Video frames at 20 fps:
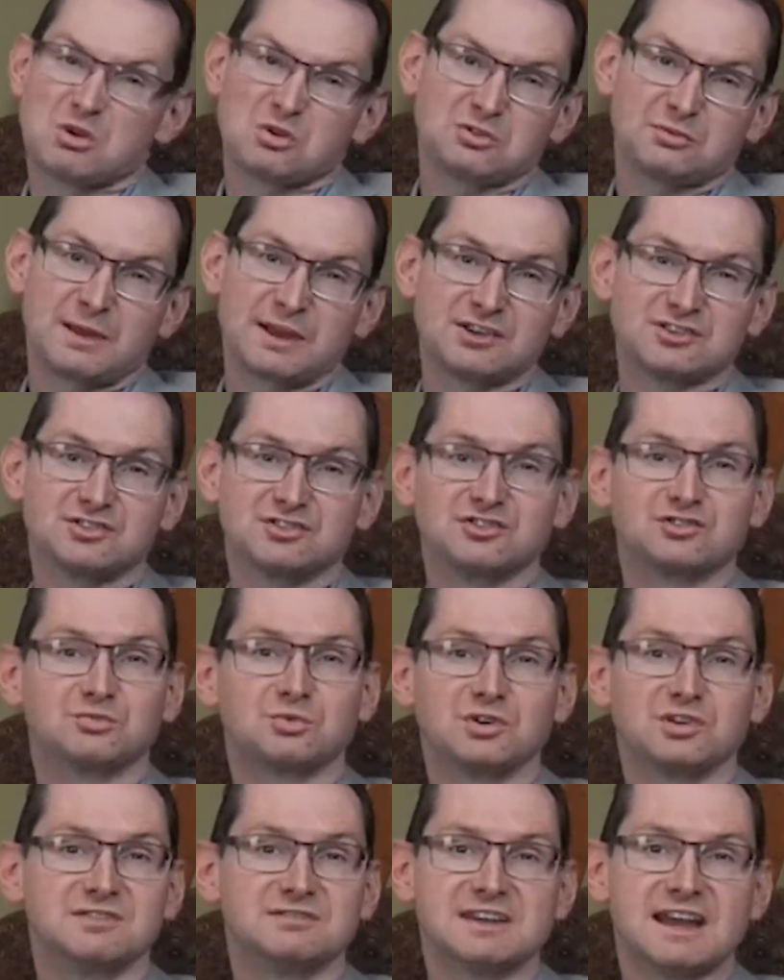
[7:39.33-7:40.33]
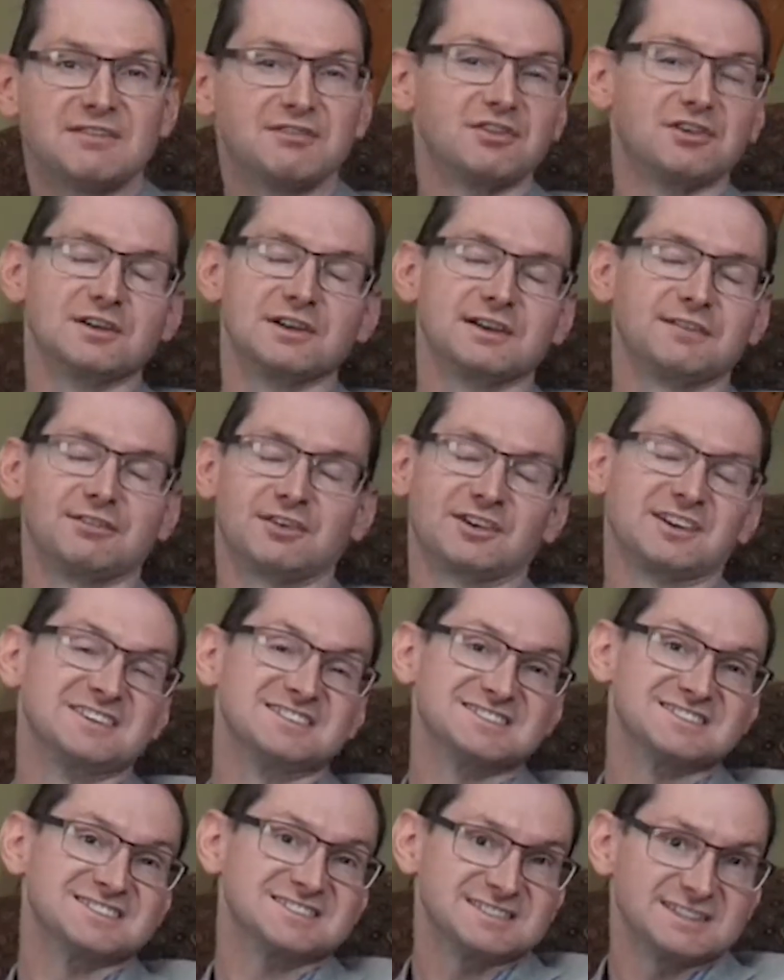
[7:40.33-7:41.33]
most patients would never ever
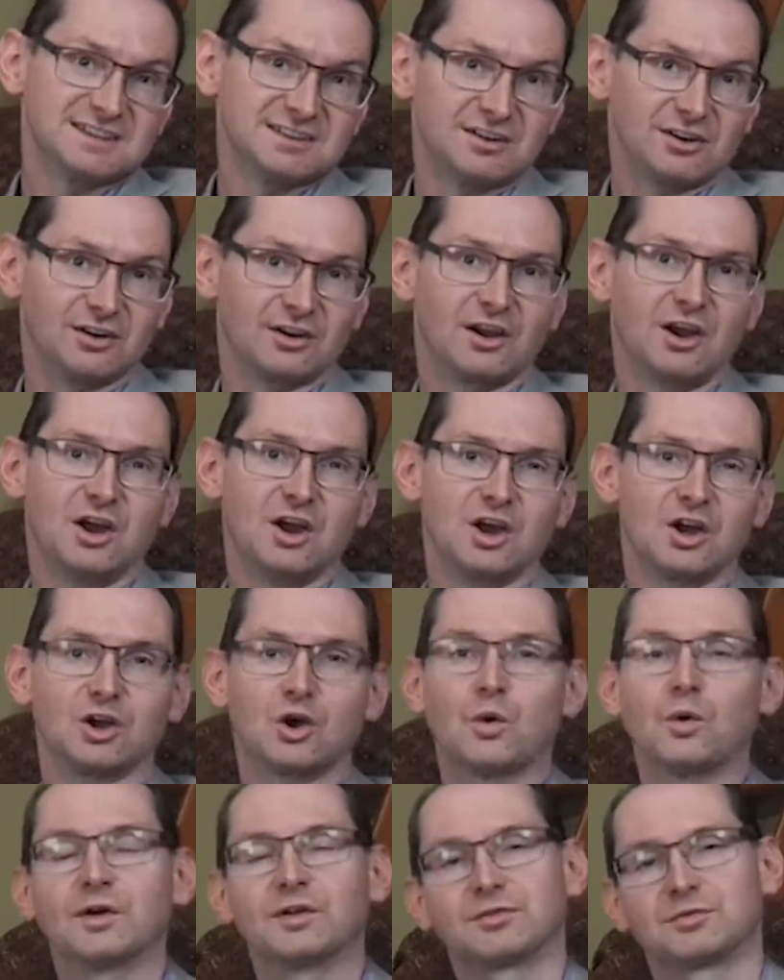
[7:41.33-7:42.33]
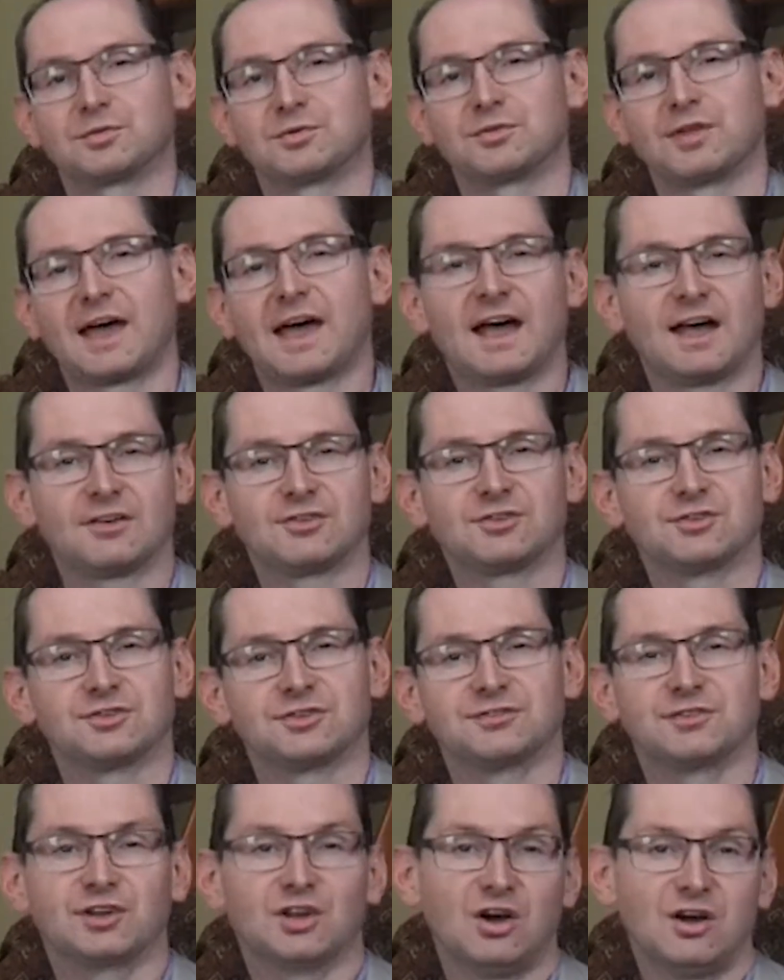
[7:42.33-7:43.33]
consider going through the hassles
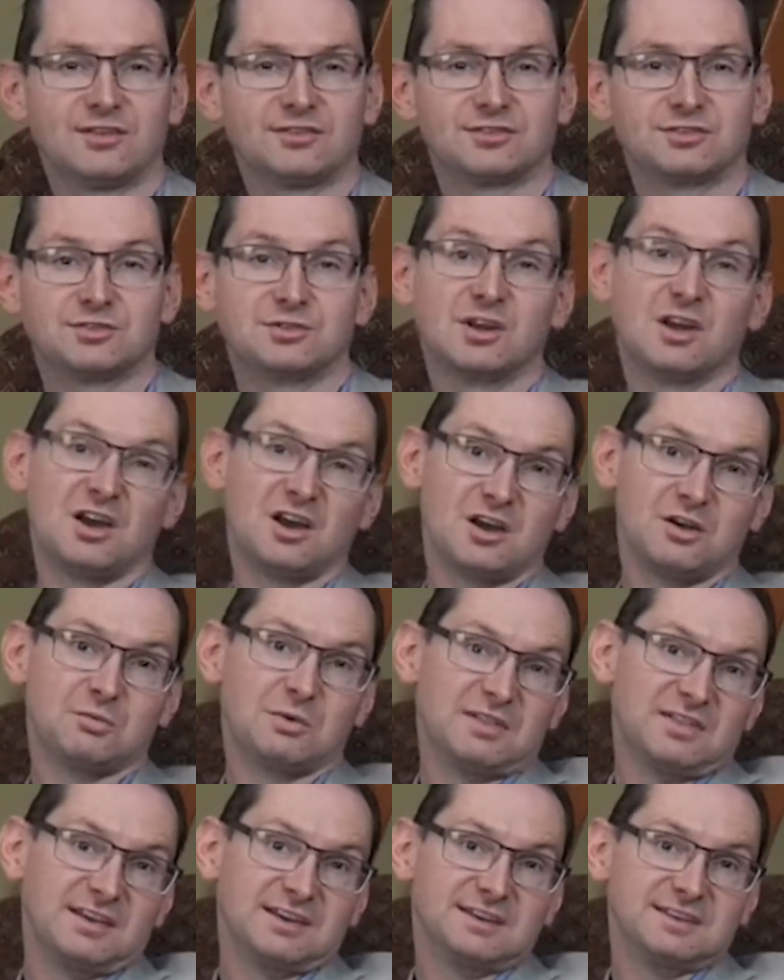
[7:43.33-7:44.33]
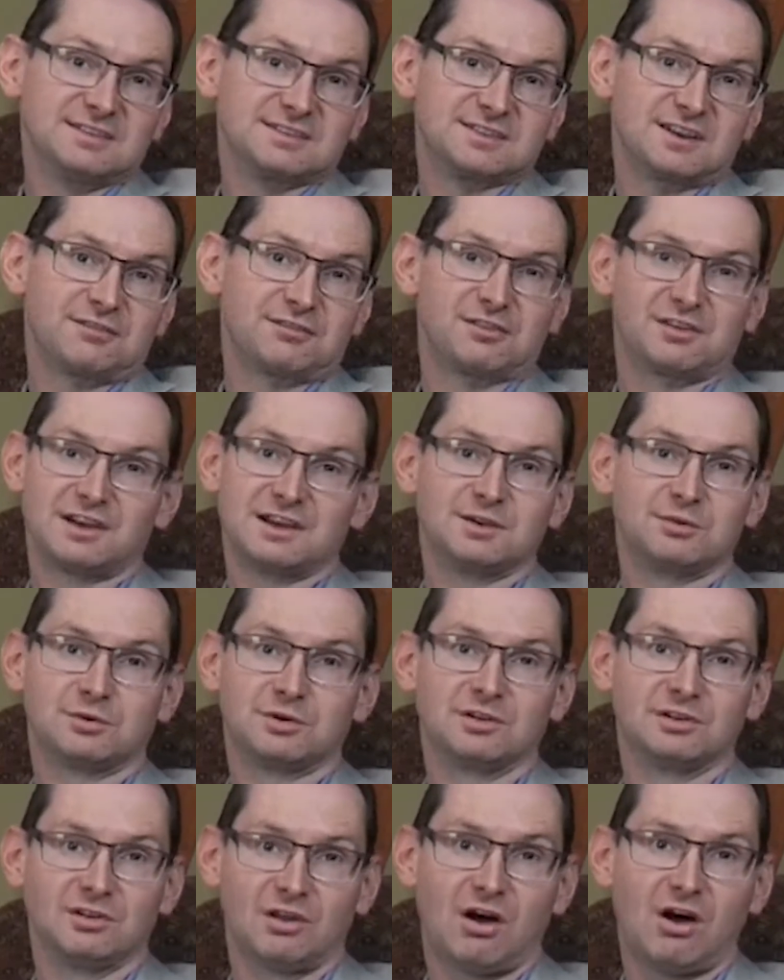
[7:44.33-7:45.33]
of a lawsuit when they didn't suffer any
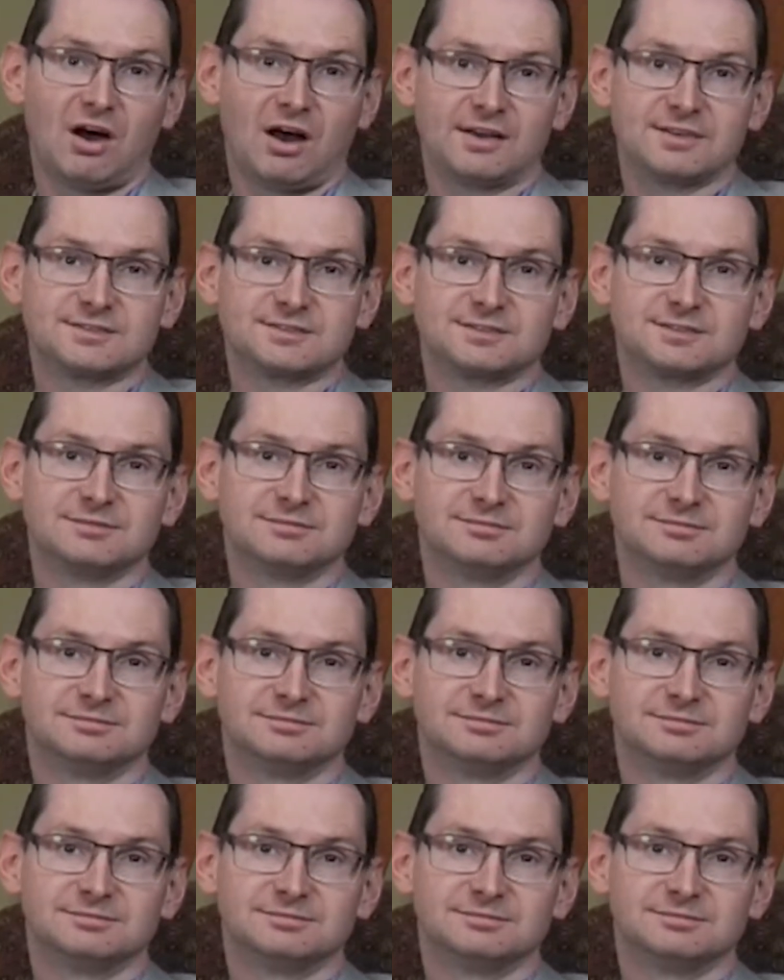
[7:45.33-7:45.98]
real loss.